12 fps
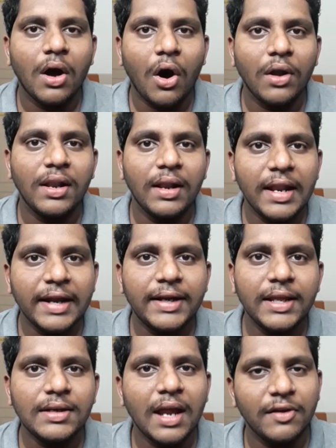on
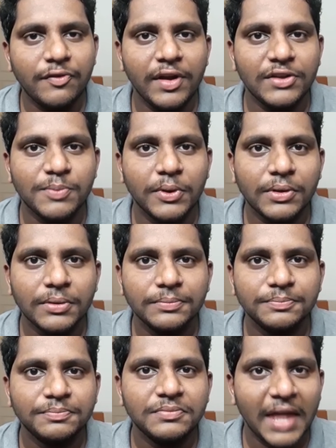LinkedIn and Facebook.
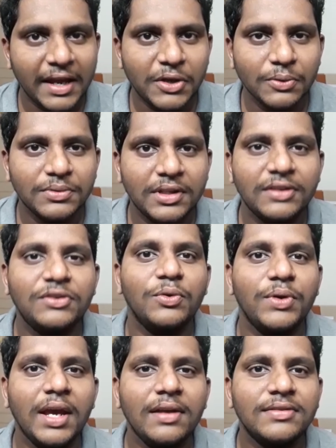Thank you. This is
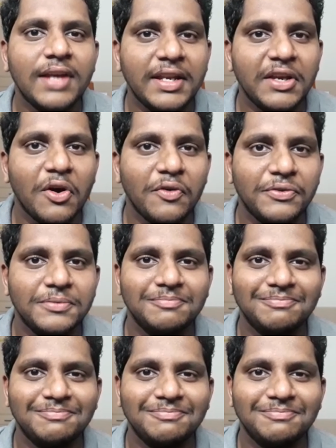Surya signing off.